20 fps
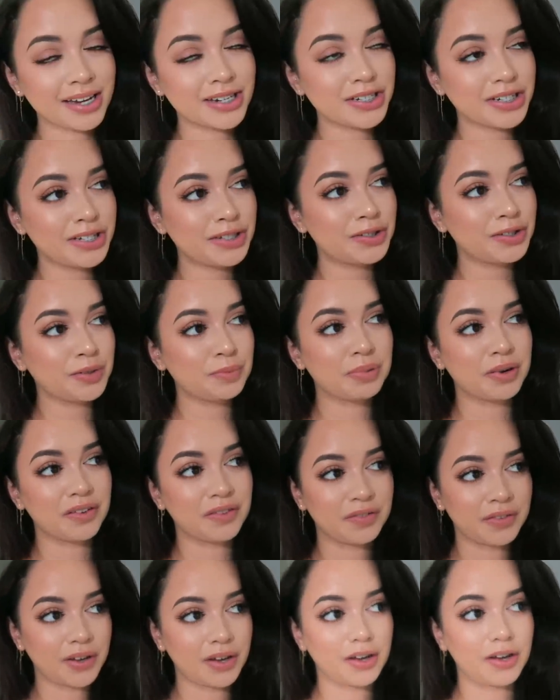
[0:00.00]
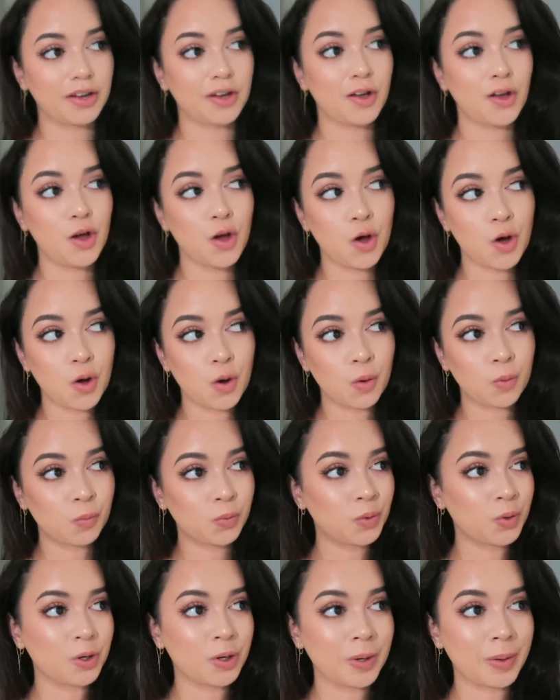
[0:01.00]
I actually do prefer
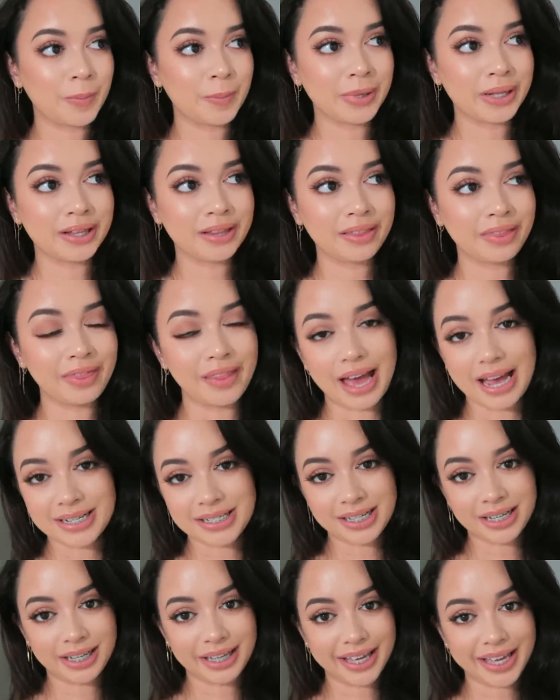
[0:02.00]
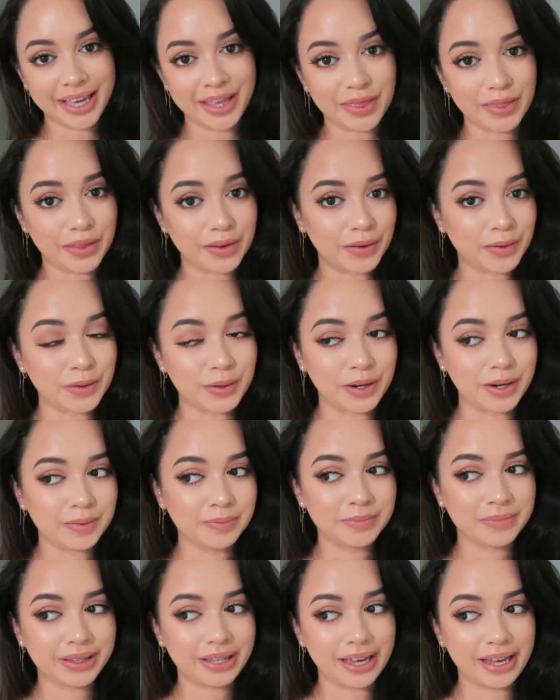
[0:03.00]
warm lighting in the
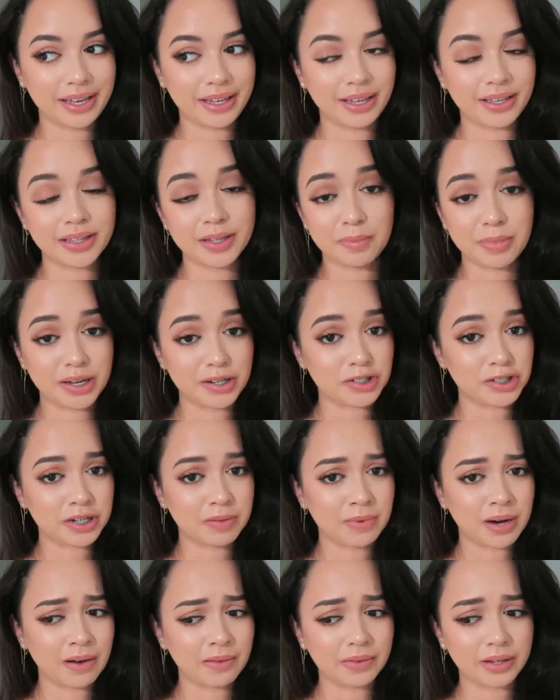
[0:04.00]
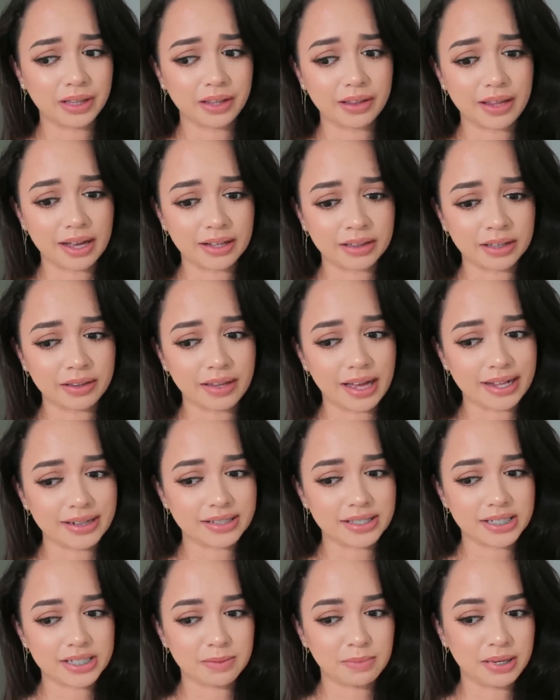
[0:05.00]
home. Like in the bedroom, I really like the
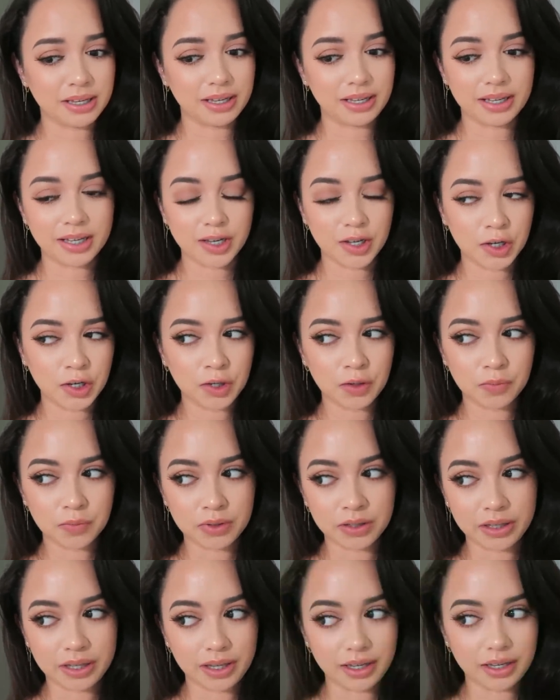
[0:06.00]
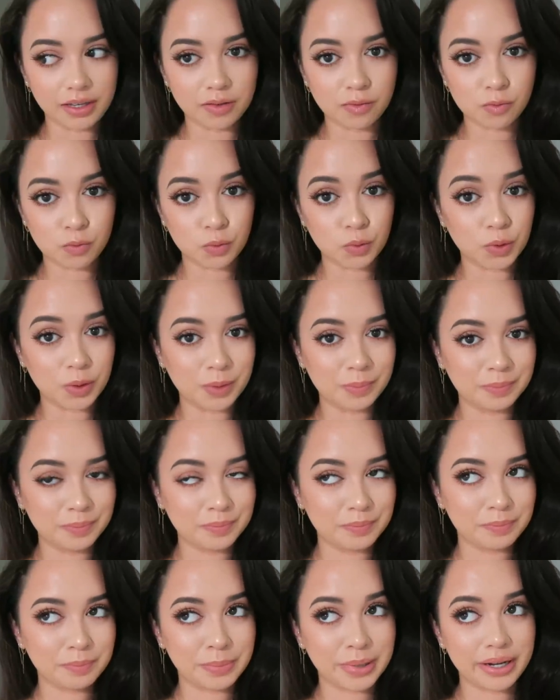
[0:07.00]
lights to be really
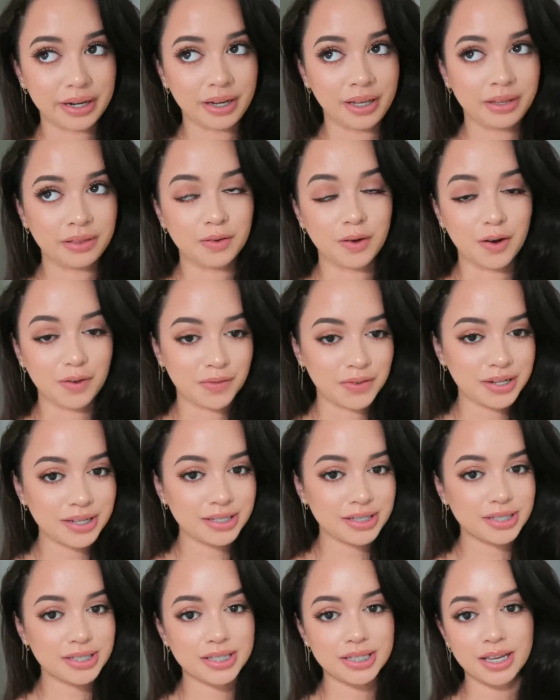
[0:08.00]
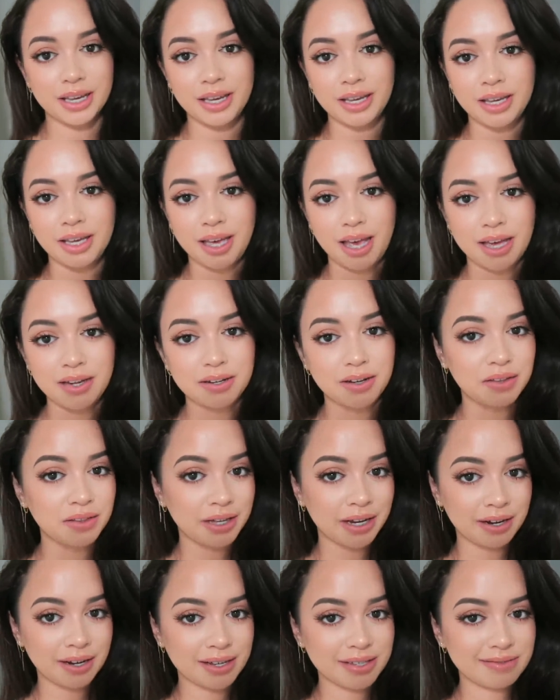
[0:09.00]
warm, but in the office and
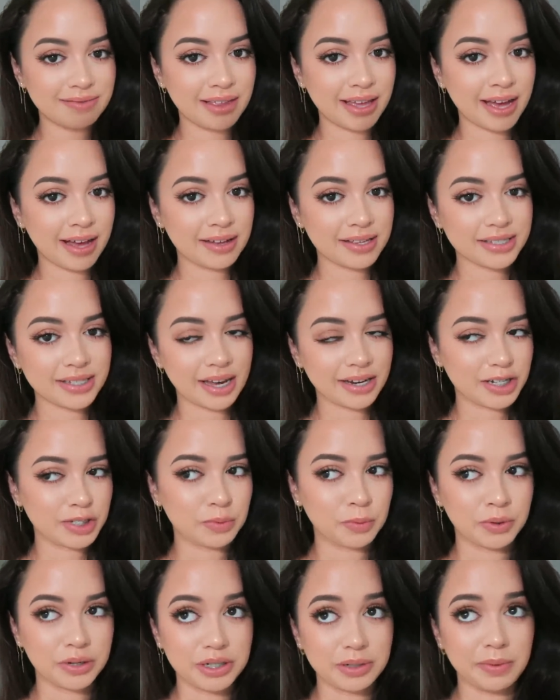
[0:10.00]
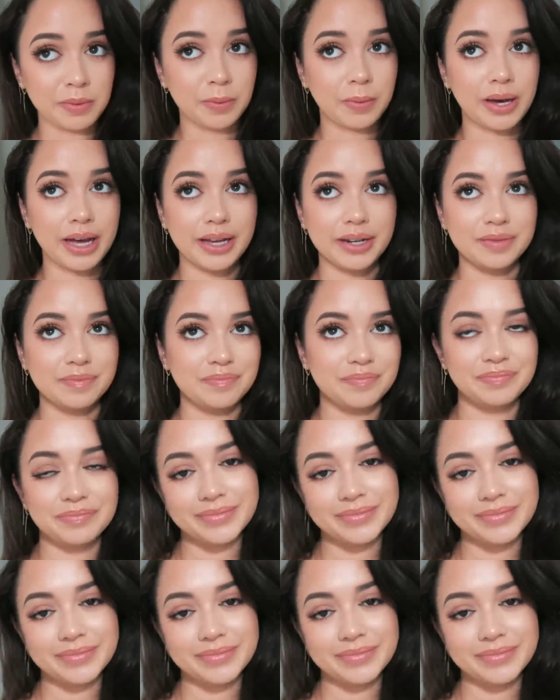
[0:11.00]
other areas of the house, I just want it to be white.